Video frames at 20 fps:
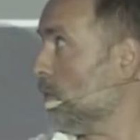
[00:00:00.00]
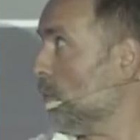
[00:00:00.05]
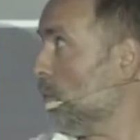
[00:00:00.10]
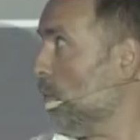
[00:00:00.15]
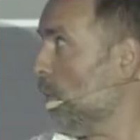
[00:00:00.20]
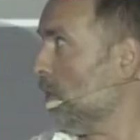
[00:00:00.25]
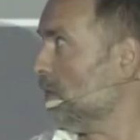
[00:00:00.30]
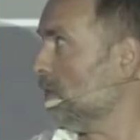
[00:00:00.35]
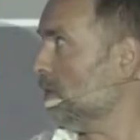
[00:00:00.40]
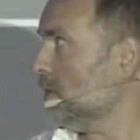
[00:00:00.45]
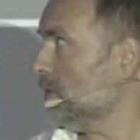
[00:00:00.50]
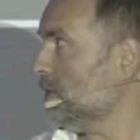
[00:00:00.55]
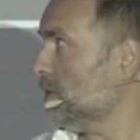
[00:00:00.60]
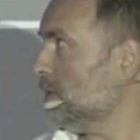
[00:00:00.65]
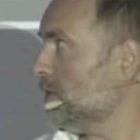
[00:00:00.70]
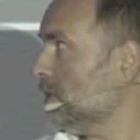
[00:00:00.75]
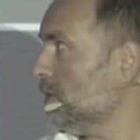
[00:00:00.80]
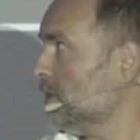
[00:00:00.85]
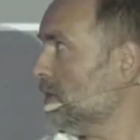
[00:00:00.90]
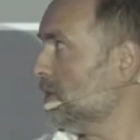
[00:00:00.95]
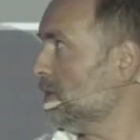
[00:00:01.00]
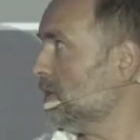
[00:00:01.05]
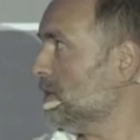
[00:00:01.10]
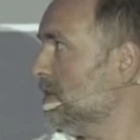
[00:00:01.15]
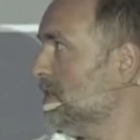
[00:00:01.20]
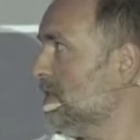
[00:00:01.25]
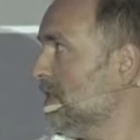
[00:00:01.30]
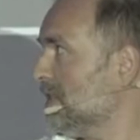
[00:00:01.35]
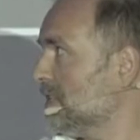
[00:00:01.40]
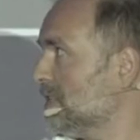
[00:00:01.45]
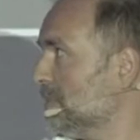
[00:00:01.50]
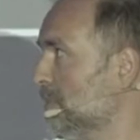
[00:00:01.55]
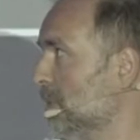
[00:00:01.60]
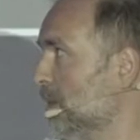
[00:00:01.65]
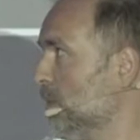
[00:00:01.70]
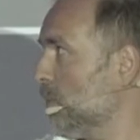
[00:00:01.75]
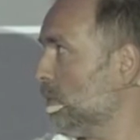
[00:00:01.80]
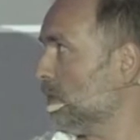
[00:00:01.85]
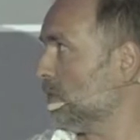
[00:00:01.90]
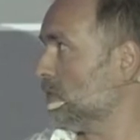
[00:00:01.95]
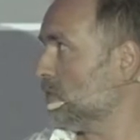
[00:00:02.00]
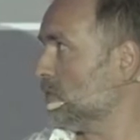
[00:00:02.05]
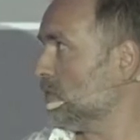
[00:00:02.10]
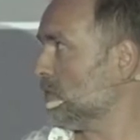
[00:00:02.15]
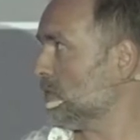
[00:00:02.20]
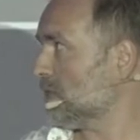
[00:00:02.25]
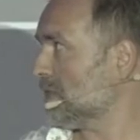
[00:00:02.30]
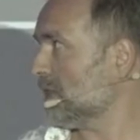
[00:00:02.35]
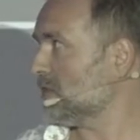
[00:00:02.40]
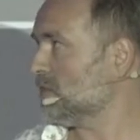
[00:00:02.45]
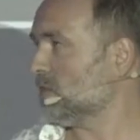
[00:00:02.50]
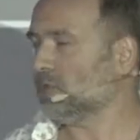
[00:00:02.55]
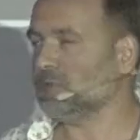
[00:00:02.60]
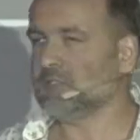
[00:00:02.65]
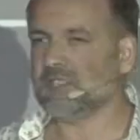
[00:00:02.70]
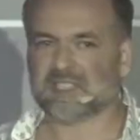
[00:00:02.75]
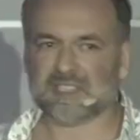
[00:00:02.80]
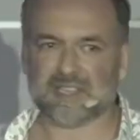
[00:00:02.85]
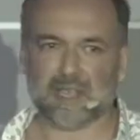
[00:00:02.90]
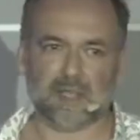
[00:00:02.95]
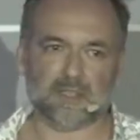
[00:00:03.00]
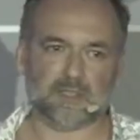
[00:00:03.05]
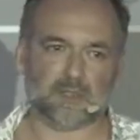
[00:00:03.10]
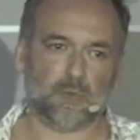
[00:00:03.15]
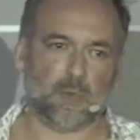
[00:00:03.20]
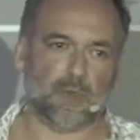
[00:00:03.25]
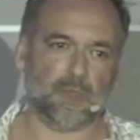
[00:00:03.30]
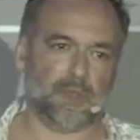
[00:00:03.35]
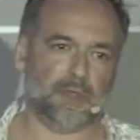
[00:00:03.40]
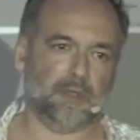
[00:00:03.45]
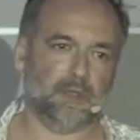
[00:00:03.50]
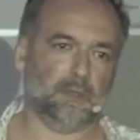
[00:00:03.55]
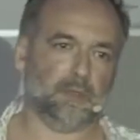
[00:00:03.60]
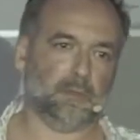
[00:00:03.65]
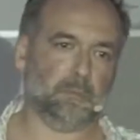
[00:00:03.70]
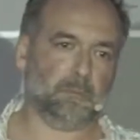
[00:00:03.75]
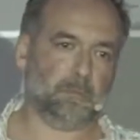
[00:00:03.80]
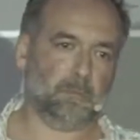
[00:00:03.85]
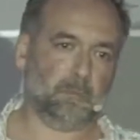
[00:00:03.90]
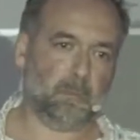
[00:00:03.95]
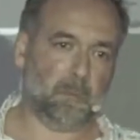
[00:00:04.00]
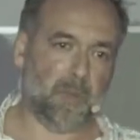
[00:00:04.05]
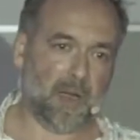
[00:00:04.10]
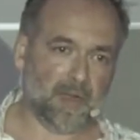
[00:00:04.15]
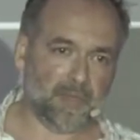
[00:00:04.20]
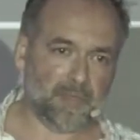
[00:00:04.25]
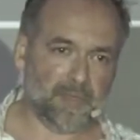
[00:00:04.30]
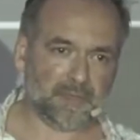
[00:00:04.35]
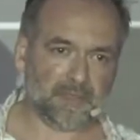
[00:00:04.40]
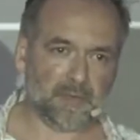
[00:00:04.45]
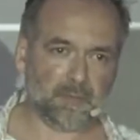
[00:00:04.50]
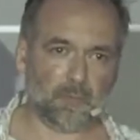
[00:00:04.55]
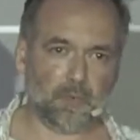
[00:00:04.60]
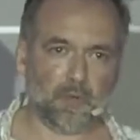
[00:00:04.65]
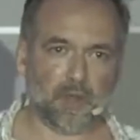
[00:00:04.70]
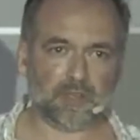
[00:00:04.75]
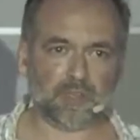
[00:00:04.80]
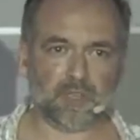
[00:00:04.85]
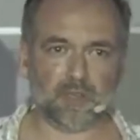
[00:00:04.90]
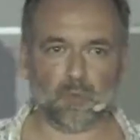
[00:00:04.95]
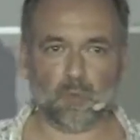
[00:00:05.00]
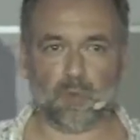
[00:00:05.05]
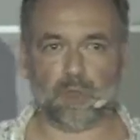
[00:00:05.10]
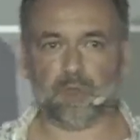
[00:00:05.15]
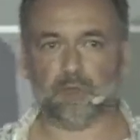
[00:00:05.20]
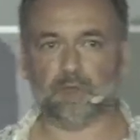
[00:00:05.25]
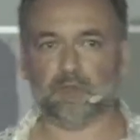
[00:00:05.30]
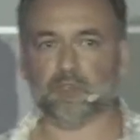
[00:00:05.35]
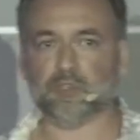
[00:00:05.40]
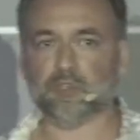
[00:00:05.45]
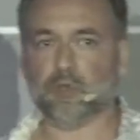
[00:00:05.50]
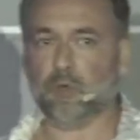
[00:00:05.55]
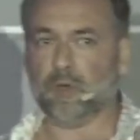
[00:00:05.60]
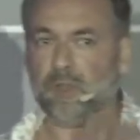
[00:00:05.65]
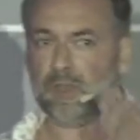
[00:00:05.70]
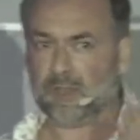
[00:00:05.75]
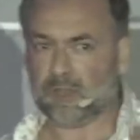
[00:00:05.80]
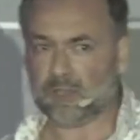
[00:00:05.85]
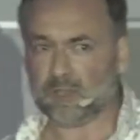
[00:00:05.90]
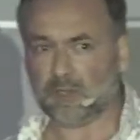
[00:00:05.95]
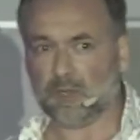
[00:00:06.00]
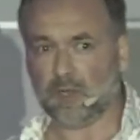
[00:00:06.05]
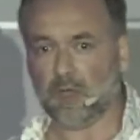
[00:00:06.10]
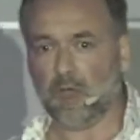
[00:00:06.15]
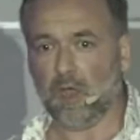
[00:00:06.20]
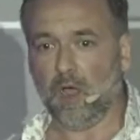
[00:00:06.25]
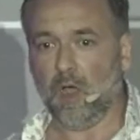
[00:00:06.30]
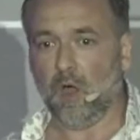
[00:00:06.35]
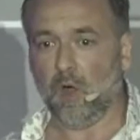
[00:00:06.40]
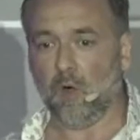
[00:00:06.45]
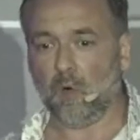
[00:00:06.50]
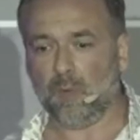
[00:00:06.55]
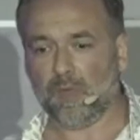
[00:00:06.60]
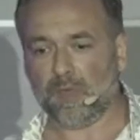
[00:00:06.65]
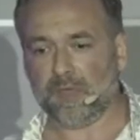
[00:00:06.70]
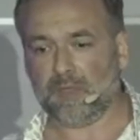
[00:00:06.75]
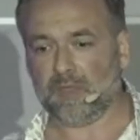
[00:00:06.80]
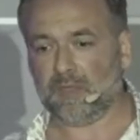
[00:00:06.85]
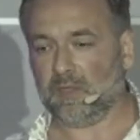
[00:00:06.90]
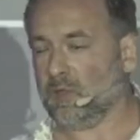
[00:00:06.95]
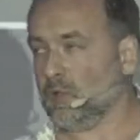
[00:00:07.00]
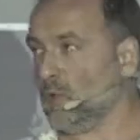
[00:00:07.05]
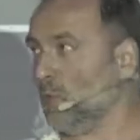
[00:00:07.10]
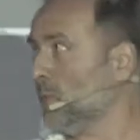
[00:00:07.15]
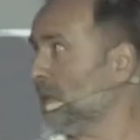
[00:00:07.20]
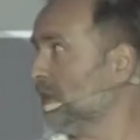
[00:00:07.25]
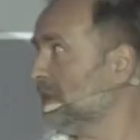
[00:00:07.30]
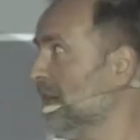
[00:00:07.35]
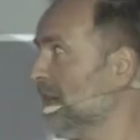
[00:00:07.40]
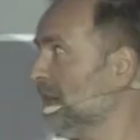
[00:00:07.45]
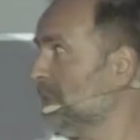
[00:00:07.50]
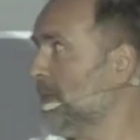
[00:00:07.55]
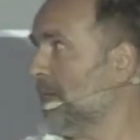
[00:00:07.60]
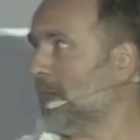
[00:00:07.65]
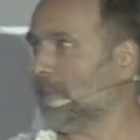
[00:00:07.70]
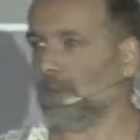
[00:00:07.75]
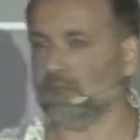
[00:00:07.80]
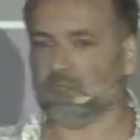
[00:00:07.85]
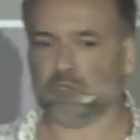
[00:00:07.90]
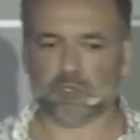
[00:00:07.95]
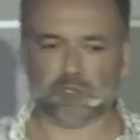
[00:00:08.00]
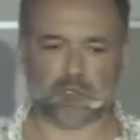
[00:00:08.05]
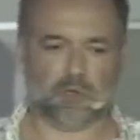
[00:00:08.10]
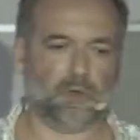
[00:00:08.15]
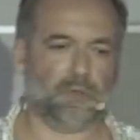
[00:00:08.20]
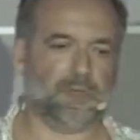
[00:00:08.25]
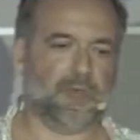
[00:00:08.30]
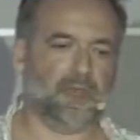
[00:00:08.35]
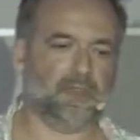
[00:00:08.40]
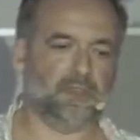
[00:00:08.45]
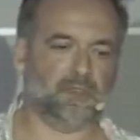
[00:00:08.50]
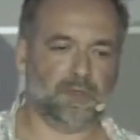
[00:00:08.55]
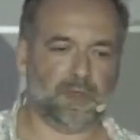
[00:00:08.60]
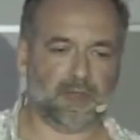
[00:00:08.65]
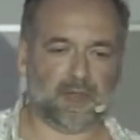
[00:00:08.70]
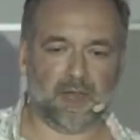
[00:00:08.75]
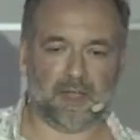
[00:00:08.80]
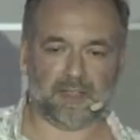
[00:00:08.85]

what DSP will choose actually decides whether you'll buy this impression, whether you'll show it, or whether you will not be able to show that to the